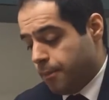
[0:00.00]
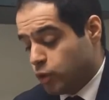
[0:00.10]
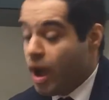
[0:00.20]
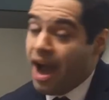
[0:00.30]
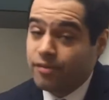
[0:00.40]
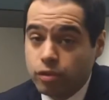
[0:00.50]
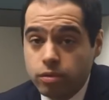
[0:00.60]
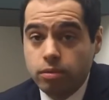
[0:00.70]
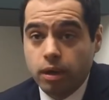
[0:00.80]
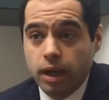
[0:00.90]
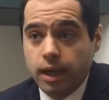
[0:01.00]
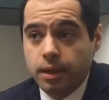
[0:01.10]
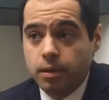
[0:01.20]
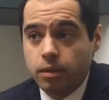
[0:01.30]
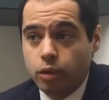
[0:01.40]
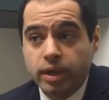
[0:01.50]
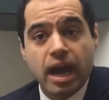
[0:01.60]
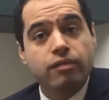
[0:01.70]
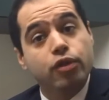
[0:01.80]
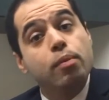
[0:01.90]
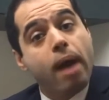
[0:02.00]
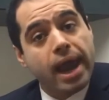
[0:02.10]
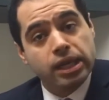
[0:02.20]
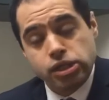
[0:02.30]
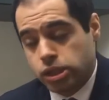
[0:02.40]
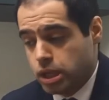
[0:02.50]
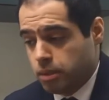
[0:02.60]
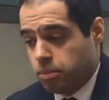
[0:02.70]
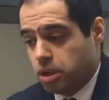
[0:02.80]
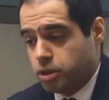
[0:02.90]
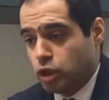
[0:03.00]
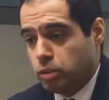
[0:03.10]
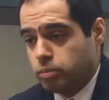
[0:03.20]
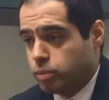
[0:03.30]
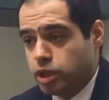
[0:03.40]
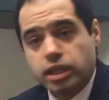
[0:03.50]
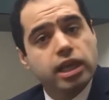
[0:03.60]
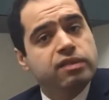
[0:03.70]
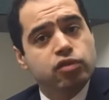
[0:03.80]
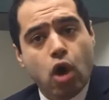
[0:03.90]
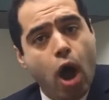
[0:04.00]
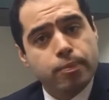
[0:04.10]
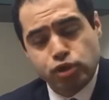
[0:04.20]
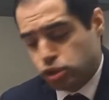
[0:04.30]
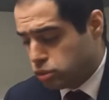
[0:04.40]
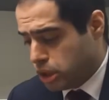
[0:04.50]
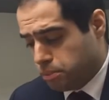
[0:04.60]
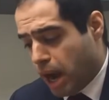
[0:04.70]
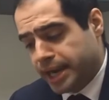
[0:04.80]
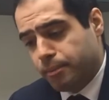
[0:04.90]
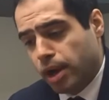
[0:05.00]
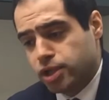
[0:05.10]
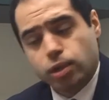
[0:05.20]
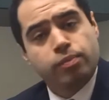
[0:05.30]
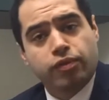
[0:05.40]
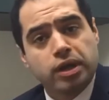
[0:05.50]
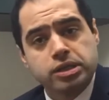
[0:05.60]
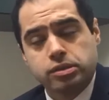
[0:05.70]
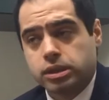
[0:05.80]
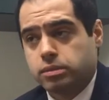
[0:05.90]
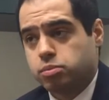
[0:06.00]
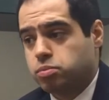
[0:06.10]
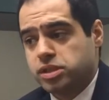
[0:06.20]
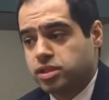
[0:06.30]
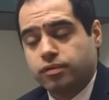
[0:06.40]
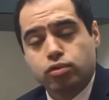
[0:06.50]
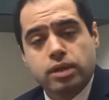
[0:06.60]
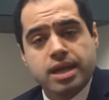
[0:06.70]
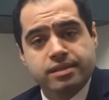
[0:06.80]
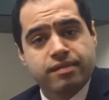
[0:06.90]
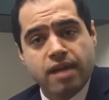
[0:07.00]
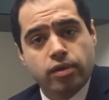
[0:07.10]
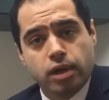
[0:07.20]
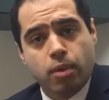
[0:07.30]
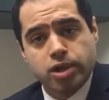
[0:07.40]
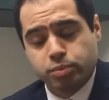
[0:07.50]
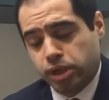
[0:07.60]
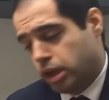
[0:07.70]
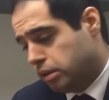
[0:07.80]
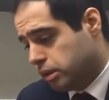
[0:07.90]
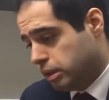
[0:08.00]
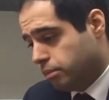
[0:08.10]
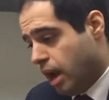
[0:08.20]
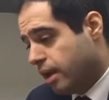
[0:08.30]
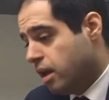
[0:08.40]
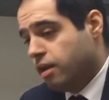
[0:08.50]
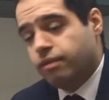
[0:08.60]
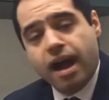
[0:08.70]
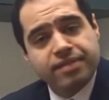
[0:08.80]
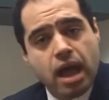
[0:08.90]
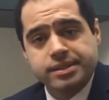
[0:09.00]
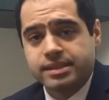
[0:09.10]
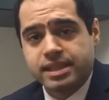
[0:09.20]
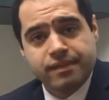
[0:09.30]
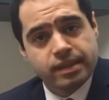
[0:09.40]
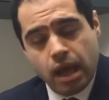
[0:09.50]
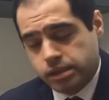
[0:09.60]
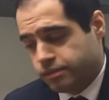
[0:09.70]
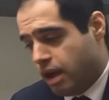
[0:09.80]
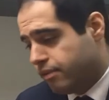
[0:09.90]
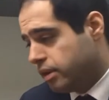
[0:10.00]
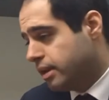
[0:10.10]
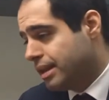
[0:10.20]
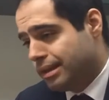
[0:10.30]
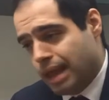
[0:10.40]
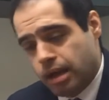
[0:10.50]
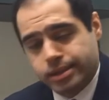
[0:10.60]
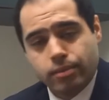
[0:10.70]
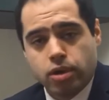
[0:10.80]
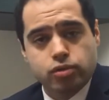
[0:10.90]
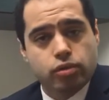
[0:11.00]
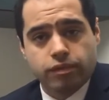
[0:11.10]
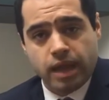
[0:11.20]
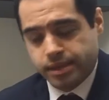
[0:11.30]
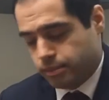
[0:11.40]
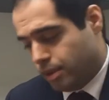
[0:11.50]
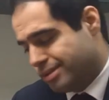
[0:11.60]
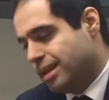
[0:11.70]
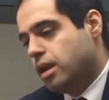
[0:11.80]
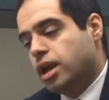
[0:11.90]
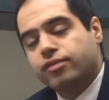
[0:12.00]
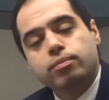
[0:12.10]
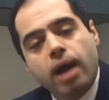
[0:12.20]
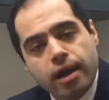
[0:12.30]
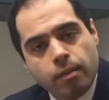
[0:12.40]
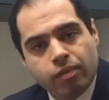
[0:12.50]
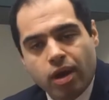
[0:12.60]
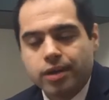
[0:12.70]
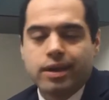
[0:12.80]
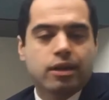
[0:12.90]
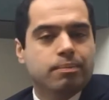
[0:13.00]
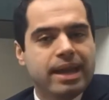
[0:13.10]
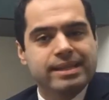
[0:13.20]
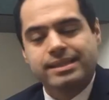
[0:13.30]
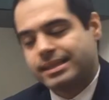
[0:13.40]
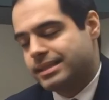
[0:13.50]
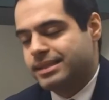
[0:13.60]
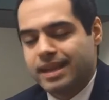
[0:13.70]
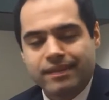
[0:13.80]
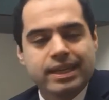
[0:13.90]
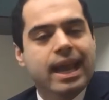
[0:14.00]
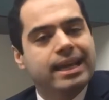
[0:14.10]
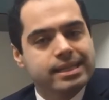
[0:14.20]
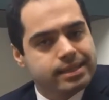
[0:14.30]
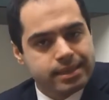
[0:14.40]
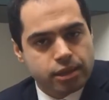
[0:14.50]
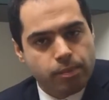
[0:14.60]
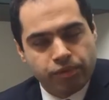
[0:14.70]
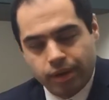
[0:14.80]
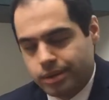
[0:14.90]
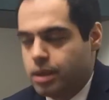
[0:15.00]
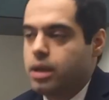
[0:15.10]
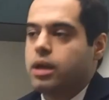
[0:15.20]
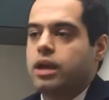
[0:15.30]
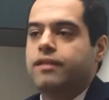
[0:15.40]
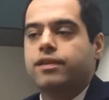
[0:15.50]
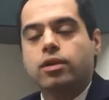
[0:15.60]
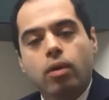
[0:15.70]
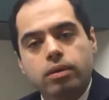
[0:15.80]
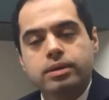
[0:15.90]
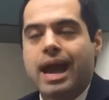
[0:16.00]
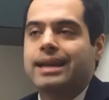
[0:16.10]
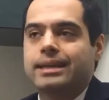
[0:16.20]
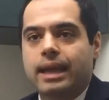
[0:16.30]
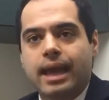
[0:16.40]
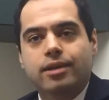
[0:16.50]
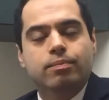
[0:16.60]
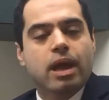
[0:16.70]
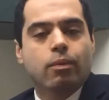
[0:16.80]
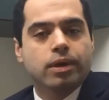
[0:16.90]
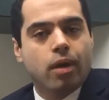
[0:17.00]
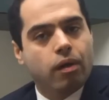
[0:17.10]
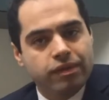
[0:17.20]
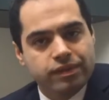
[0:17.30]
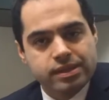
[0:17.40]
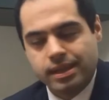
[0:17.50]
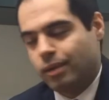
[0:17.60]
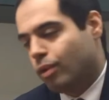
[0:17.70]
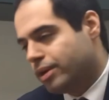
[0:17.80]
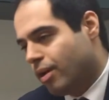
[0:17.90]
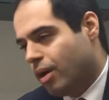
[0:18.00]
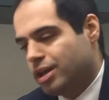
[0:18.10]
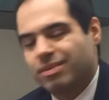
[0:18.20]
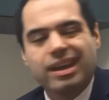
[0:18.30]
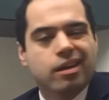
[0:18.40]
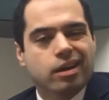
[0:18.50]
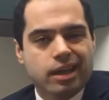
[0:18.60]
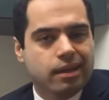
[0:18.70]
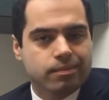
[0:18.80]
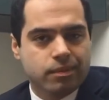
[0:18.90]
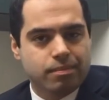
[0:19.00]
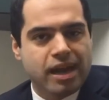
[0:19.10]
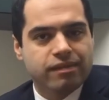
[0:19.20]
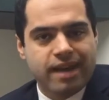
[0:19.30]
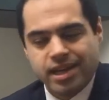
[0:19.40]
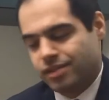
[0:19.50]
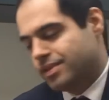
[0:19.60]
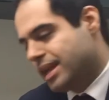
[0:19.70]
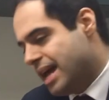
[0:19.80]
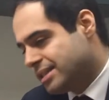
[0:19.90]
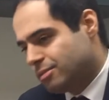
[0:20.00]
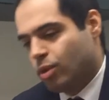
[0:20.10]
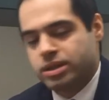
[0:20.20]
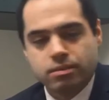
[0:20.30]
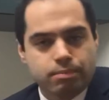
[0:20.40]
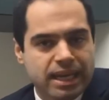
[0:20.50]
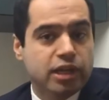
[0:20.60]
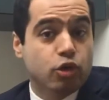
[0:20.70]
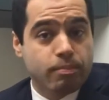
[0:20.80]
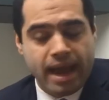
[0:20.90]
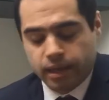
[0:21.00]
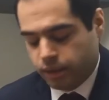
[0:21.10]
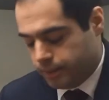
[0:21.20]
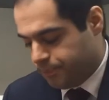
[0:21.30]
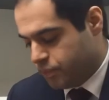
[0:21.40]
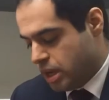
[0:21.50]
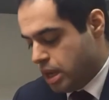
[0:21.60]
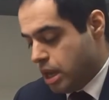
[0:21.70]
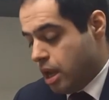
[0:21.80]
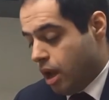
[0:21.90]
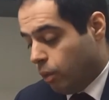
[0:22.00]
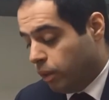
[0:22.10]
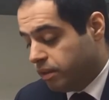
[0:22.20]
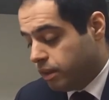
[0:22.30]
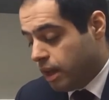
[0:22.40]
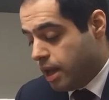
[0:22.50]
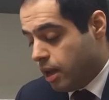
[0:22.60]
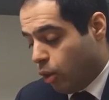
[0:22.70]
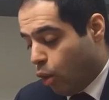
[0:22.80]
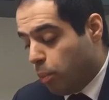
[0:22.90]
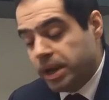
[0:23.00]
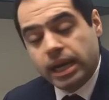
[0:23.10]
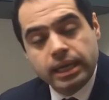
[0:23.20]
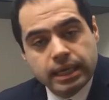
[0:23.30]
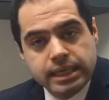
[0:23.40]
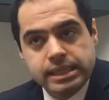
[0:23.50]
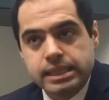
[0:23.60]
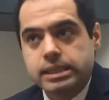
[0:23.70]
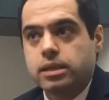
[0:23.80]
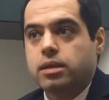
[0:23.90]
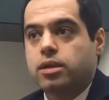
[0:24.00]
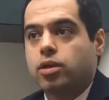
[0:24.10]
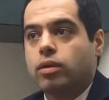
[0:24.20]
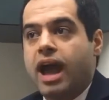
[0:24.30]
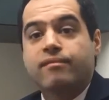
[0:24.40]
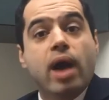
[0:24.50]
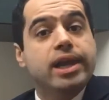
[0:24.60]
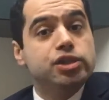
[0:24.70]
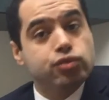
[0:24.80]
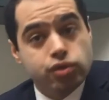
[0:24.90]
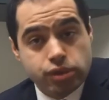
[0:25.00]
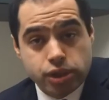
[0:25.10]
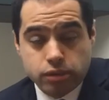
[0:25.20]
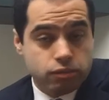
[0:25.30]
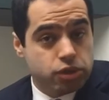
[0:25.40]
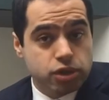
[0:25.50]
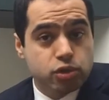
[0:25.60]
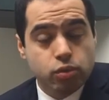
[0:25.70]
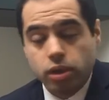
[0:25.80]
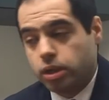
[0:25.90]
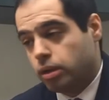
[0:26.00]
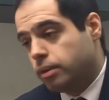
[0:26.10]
You have to look out for your mileage, but they give you options. You can buy the mileage up front. You can, instead of 2,500 miles per year, you can buy 5,000, 7,500, 10,000 miles, 12,000 miles. If you buy it up front, you end up paying 60, 70, 80 cents up front. If you don't, at the end, you pay $1.50, $1, depending on the manufacturer, if it's Aston Martin, Bentley, or McLaren. With the open-ended leases, you don't have mileage restriction, which is cool.